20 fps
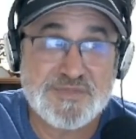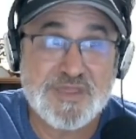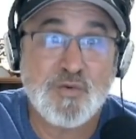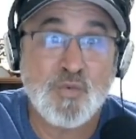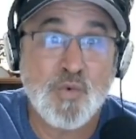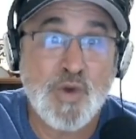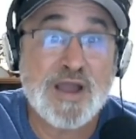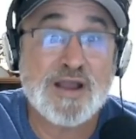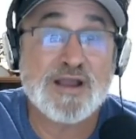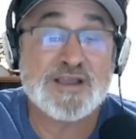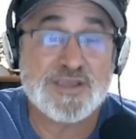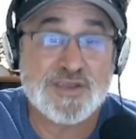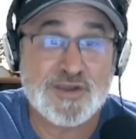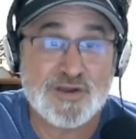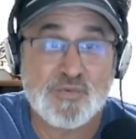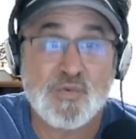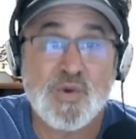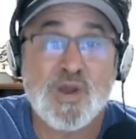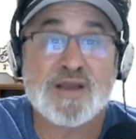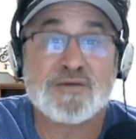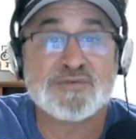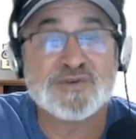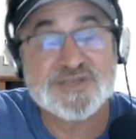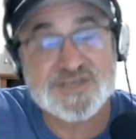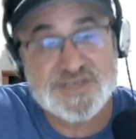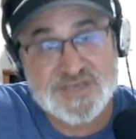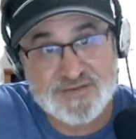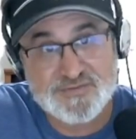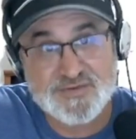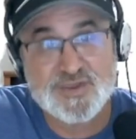a young wide
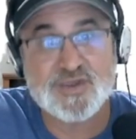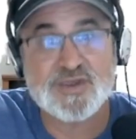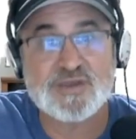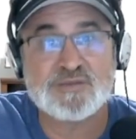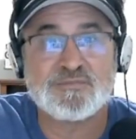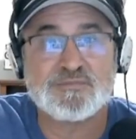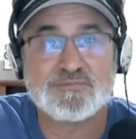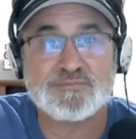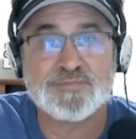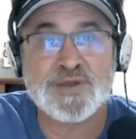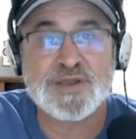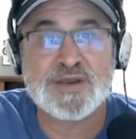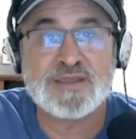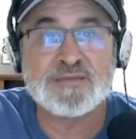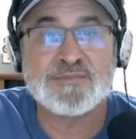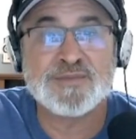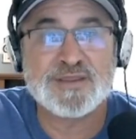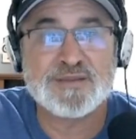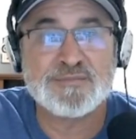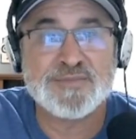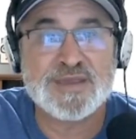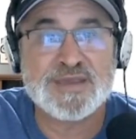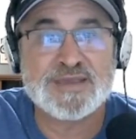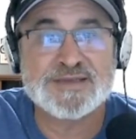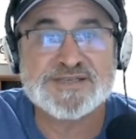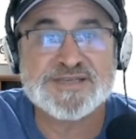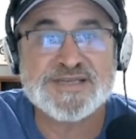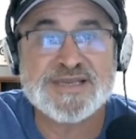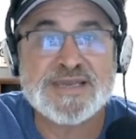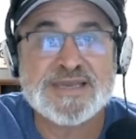receiver, you can put him in the
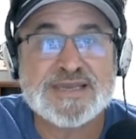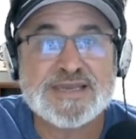mix,